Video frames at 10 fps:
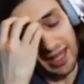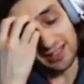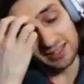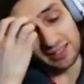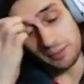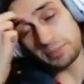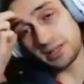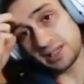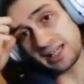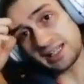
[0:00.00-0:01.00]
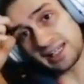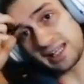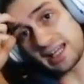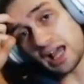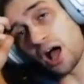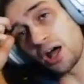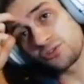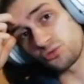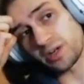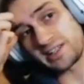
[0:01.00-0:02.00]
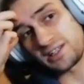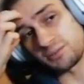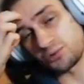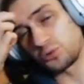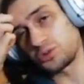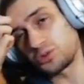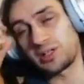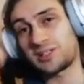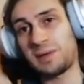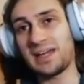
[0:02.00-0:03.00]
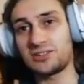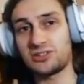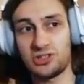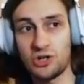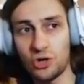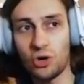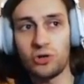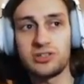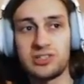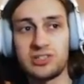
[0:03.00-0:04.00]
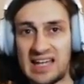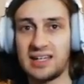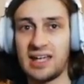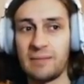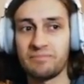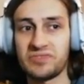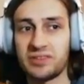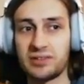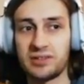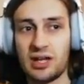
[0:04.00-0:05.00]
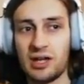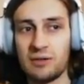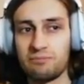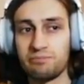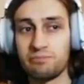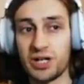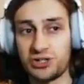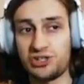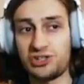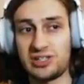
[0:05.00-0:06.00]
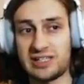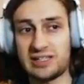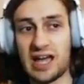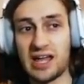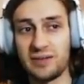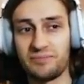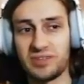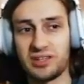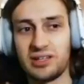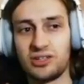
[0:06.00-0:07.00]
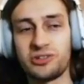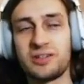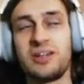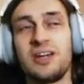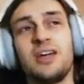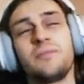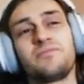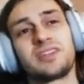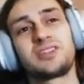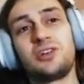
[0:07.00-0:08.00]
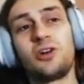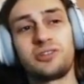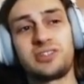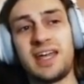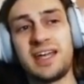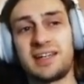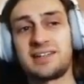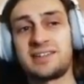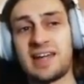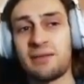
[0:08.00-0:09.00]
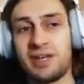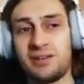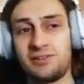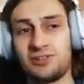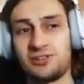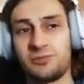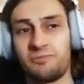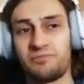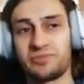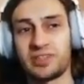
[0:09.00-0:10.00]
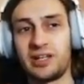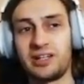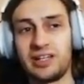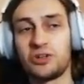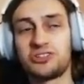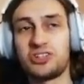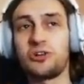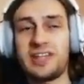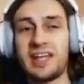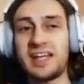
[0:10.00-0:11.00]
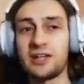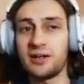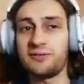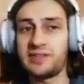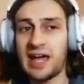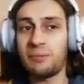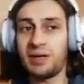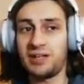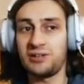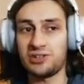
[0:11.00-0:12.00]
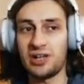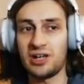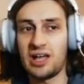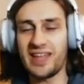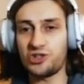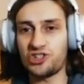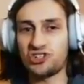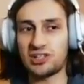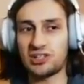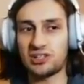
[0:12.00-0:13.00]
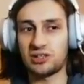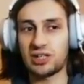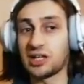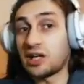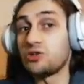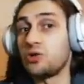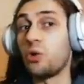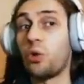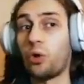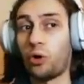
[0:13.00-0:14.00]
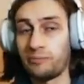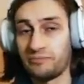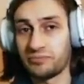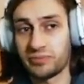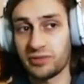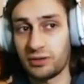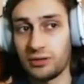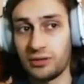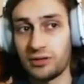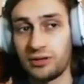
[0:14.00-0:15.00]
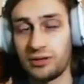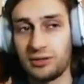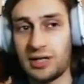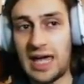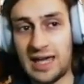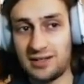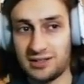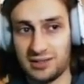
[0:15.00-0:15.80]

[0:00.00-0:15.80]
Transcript: completely unreasonable to expect to not take much, not take damage, to not take enough damage that you just can ignore it.